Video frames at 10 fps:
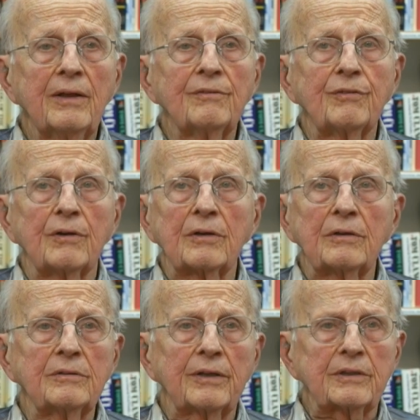
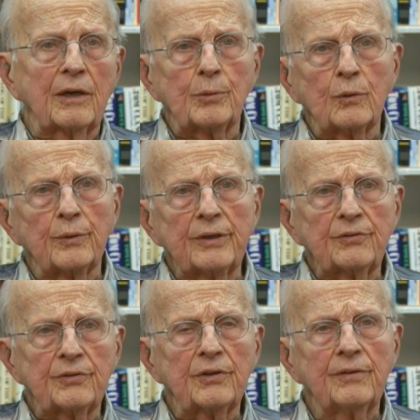for another couple of
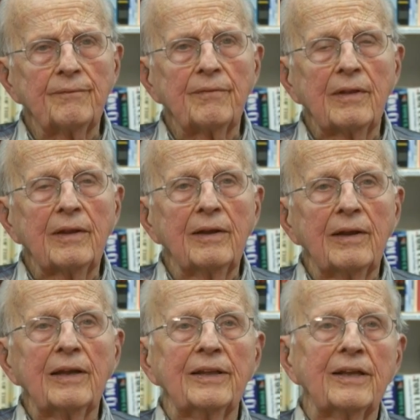weeks.
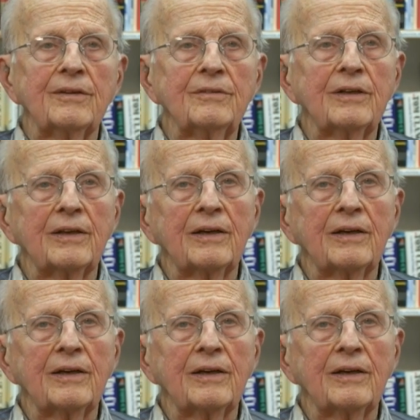And then